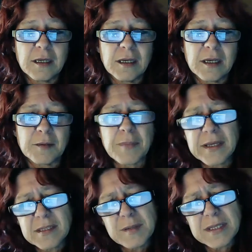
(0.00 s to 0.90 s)
It
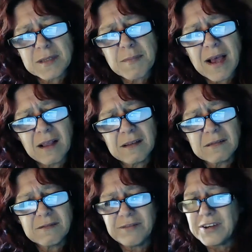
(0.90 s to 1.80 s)
makes me
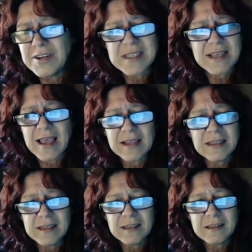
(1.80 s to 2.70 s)
smile very
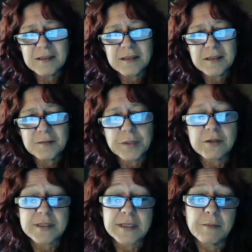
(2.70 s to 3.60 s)
sadly,
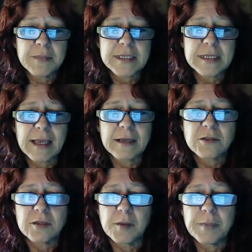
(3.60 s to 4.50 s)
because they're missing
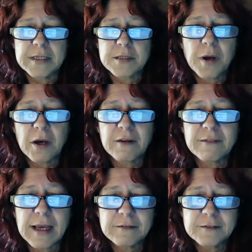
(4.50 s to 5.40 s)
out on the best part of
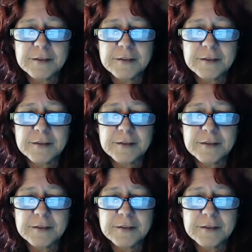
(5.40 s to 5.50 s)
life.